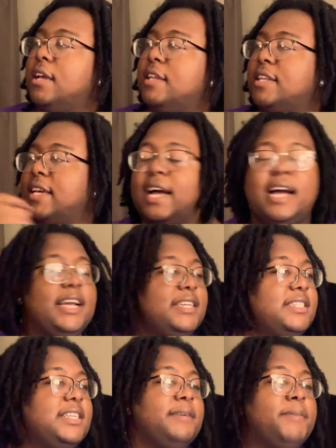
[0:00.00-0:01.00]
The guy
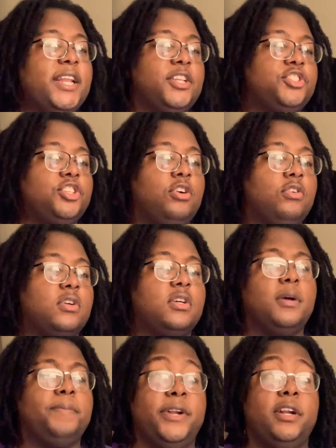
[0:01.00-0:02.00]
said, made a joke,
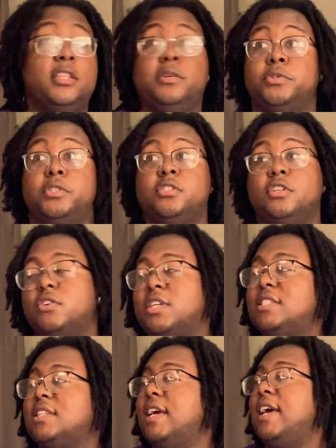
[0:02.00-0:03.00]
apparently it was a joke.
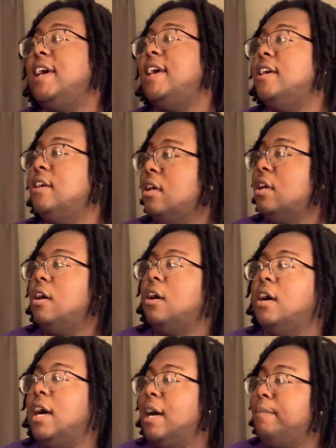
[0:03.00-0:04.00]
He said, hey,
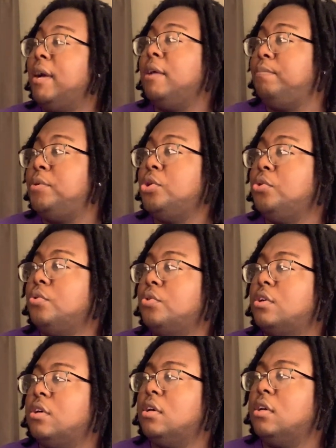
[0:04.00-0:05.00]
uh, I might puke.
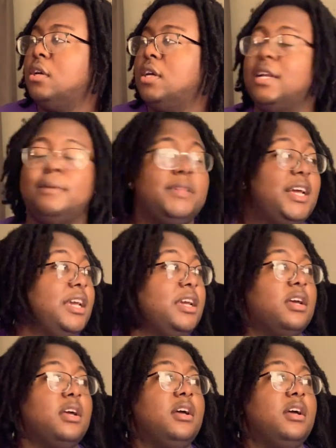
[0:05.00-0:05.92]
And I'm like,